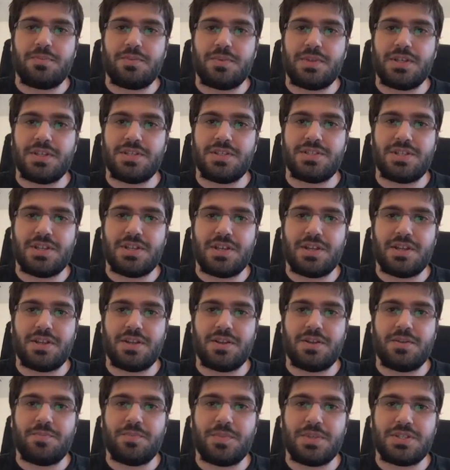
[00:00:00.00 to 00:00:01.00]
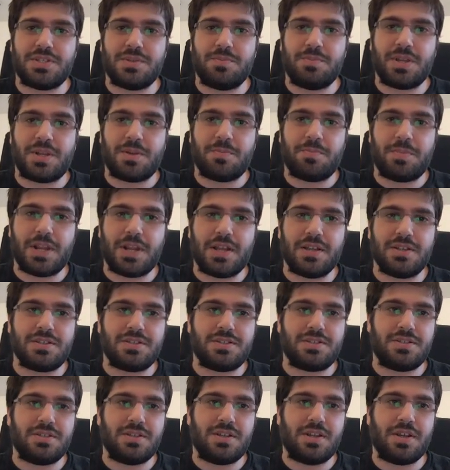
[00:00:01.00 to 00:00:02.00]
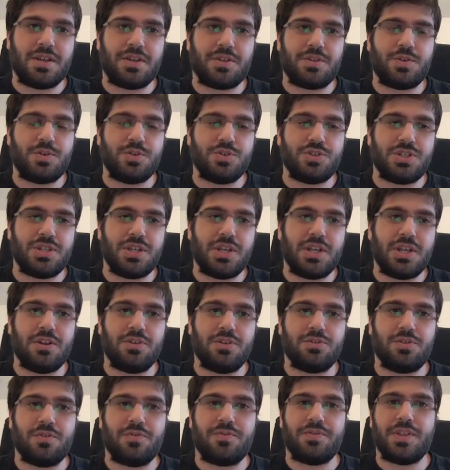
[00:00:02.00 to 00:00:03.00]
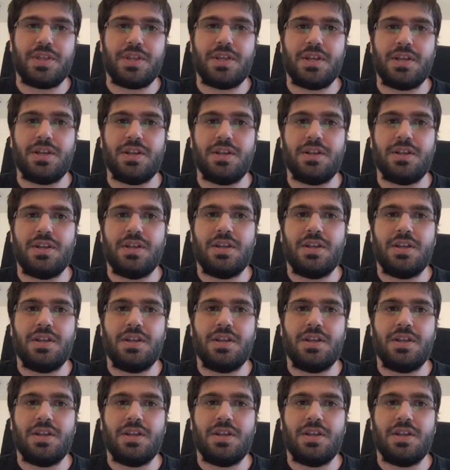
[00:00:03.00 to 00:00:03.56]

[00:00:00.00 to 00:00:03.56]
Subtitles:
It's a big plus. You see a lot of the